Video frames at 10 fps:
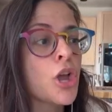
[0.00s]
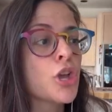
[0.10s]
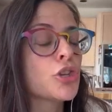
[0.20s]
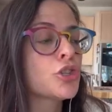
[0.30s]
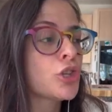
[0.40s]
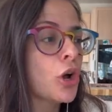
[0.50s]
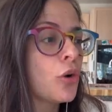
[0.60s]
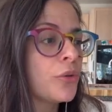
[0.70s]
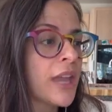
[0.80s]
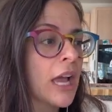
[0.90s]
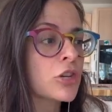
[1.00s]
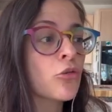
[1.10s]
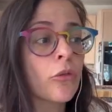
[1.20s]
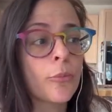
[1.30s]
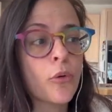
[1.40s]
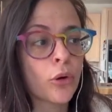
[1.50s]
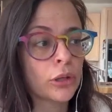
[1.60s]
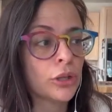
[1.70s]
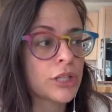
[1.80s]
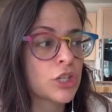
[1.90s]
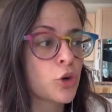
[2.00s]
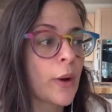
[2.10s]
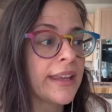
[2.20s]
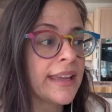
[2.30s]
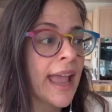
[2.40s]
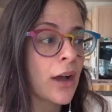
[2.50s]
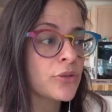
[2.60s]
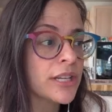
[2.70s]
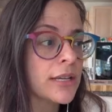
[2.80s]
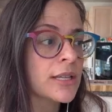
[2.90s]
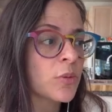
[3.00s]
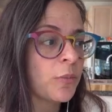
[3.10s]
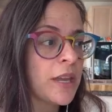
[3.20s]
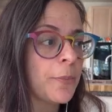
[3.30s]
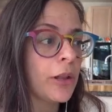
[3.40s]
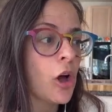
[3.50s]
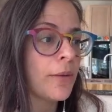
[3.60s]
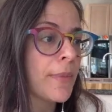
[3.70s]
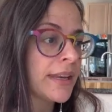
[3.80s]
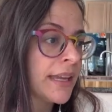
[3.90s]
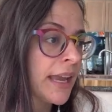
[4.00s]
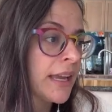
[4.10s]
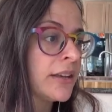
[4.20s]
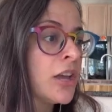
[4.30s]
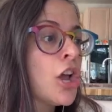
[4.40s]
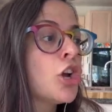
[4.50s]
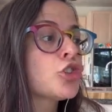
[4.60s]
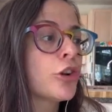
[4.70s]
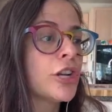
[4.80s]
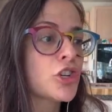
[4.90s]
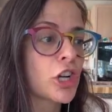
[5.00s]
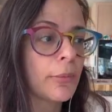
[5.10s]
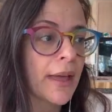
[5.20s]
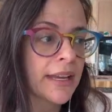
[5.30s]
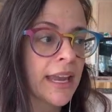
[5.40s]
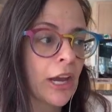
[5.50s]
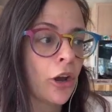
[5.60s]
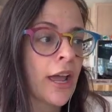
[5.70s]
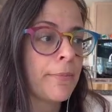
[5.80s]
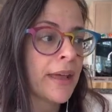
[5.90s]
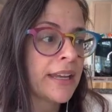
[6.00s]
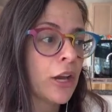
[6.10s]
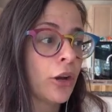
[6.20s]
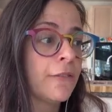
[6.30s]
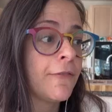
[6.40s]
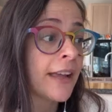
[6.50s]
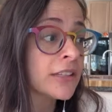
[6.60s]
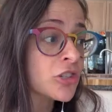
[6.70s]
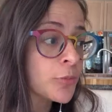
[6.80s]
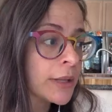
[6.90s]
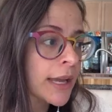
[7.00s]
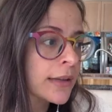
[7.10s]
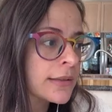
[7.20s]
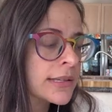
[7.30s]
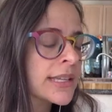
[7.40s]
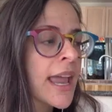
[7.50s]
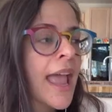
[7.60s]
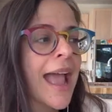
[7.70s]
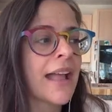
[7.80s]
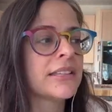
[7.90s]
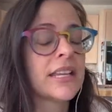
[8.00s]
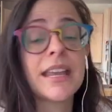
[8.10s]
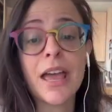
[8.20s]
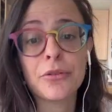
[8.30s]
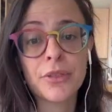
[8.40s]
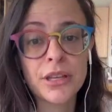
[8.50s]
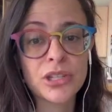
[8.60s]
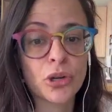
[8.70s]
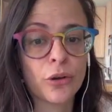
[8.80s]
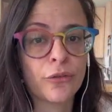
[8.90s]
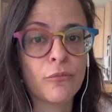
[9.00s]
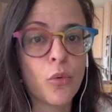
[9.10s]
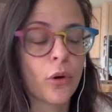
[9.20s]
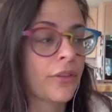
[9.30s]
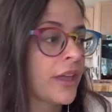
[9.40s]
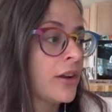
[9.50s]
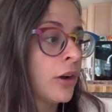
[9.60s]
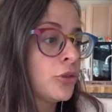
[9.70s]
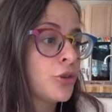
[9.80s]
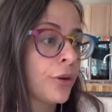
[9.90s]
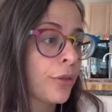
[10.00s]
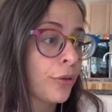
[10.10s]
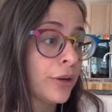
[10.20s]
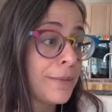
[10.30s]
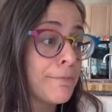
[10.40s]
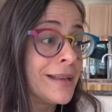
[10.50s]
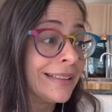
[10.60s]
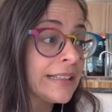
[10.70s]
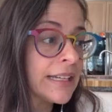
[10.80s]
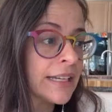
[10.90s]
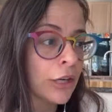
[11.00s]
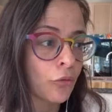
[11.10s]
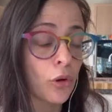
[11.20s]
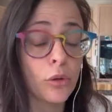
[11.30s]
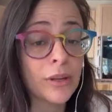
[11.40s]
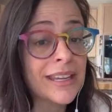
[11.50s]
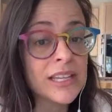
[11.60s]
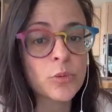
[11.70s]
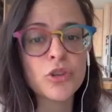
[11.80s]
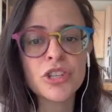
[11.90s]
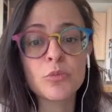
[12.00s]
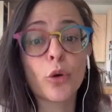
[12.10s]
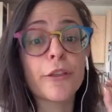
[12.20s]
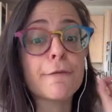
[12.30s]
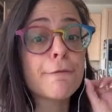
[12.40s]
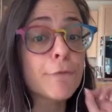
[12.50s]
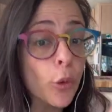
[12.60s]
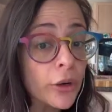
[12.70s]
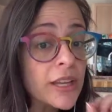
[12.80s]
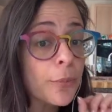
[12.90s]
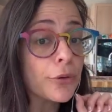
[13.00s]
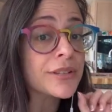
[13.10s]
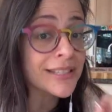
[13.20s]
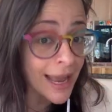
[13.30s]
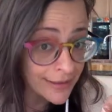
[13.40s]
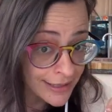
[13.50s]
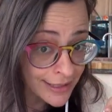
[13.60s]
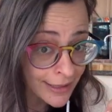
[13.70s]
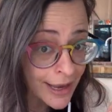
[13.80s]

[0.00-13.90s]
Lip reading: So the actual report looked at 20 counties with people on Medicaid, traditional Medicare, and Medicare Advantage plans. And together they serve more than 130 million enrollees, which is more than 40%